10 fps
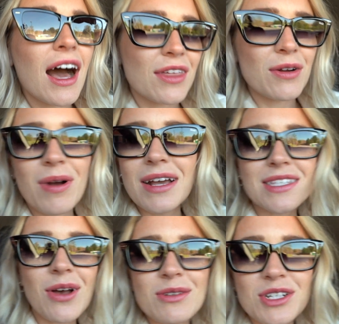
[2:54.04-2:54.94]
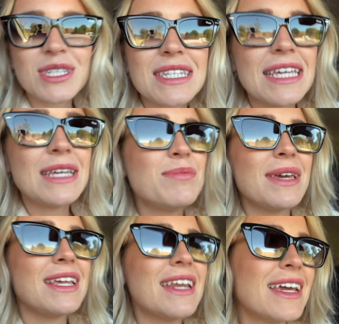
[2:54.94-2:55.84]
Otherwise, I'll just keep
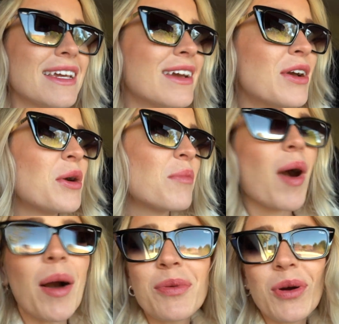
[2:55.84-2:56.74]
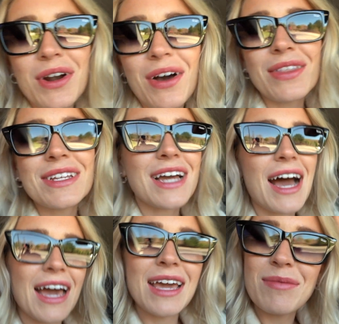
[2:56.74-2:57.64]
eating popcorn all the
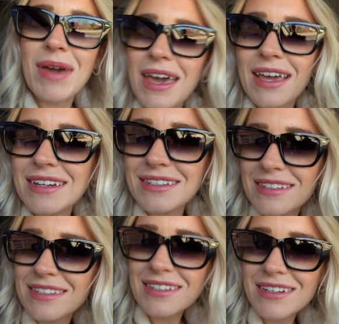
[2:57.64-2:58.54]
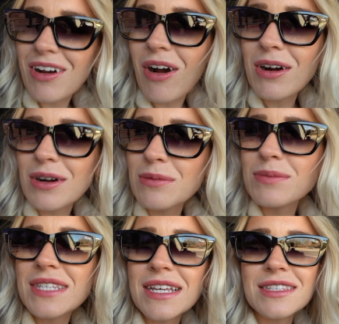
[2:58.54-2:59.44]
time and
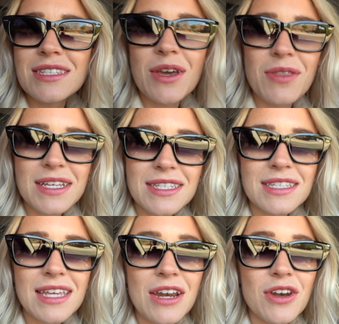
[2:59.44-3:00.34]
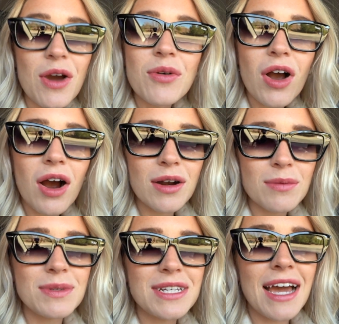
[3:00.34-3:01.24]
carbs. And so this is a no
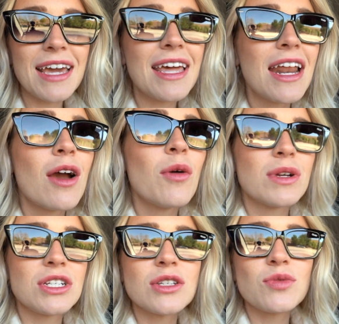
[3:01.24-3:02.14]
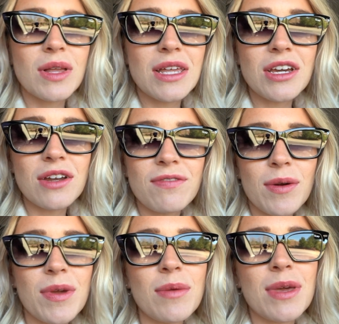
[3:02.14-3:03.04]
carb diet, which is really good
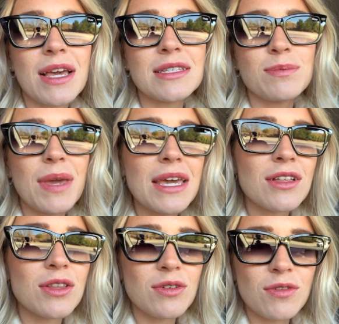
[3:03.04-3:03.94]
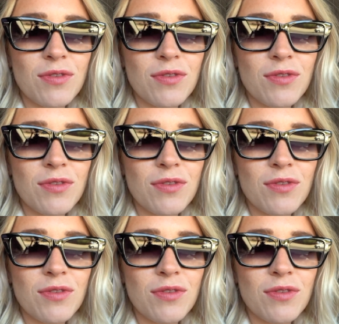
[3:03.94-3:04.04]
for me because being gluten